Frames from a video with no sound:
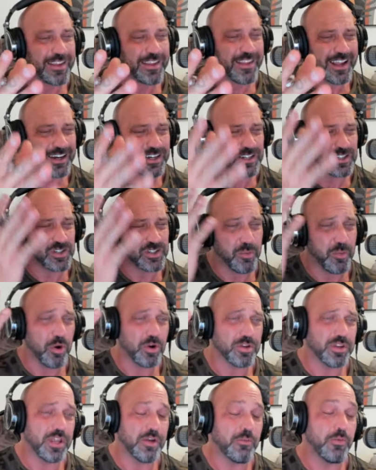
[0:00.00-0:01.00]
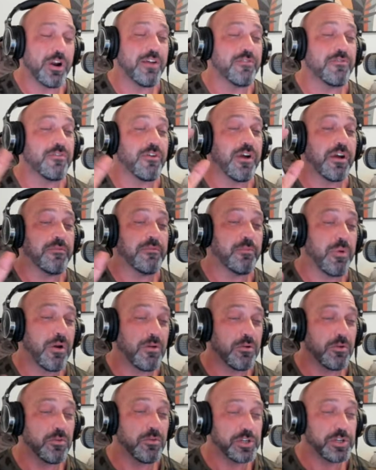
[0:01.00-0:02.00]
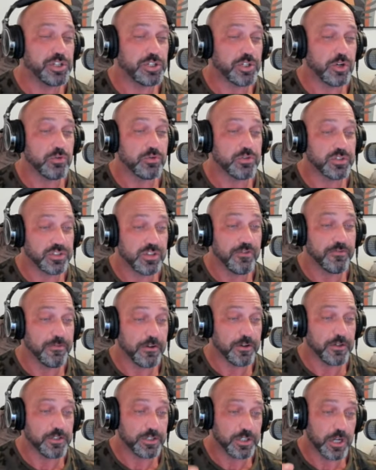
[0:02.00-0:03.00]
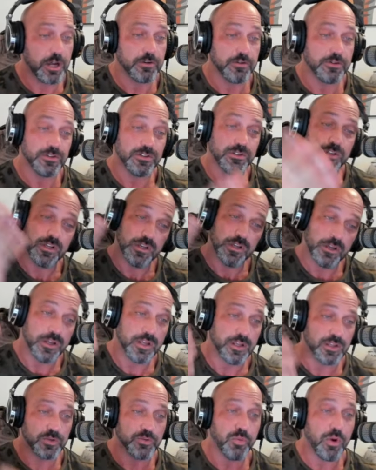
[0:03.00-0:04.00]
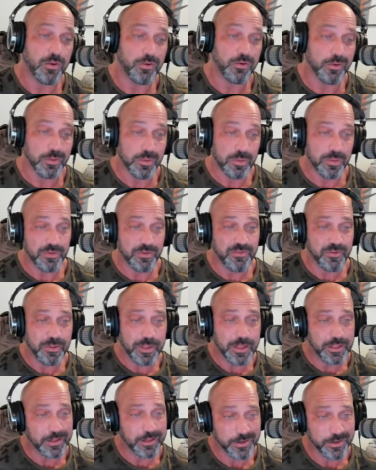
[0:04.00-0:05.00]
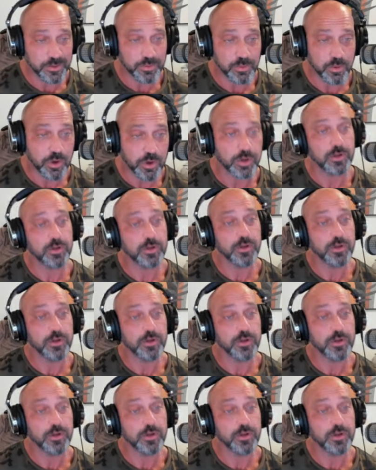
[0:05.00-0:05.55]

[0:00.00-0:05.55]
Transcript: that is the book that whenever I've probably shown stuff on chakras, it's probably been from that lady's book.